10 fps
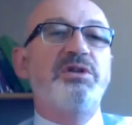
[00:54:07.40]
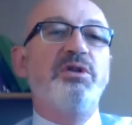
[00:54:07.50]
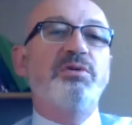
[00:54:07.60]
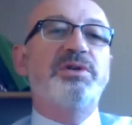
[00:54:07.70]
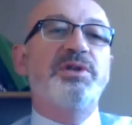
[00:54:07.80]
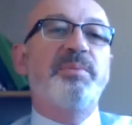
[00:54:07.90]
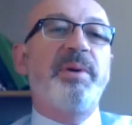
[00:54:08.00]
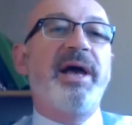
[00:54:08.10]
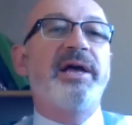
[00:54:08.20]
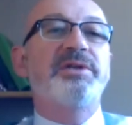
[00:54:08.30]
look to the
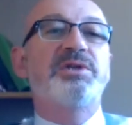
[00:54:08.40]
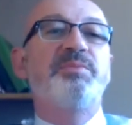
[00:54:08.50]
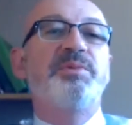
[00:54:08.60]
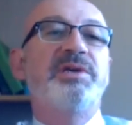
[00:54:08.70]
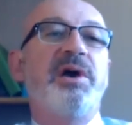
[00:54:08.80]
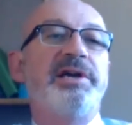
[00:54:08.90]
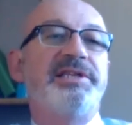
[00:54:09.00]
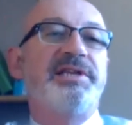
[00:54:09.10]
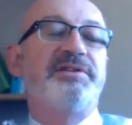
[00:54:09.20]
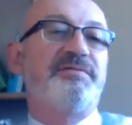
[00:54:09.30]
past to be
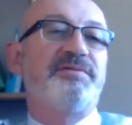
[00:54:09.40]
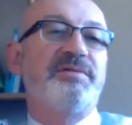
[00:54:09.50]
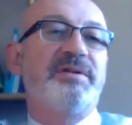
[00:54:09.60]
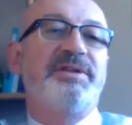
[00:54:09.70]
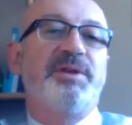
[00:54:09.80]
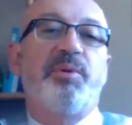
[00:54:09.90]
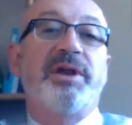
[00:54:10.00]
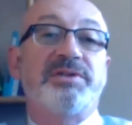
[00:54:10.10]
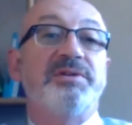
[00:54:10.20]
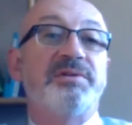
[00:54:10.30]
guided in the
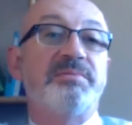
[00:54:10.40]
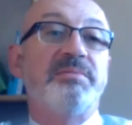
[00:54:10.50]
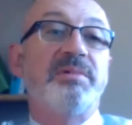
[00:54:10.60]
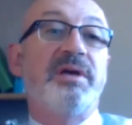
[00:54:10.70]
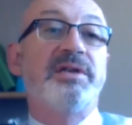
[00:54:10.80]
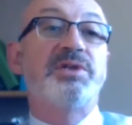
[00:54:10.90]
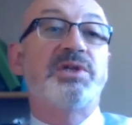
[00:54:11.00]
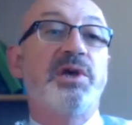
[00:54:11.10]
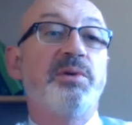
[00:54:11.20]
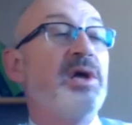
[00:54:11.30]
present. And
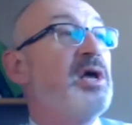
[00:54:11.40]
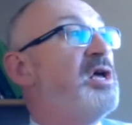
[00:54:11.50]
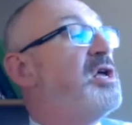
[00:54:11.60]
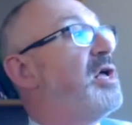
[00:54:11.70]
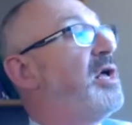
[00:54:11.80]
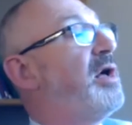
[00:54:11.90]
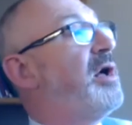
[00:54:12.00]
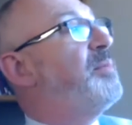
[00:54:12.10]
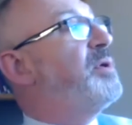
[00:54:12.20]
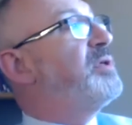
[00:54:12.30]
so, um,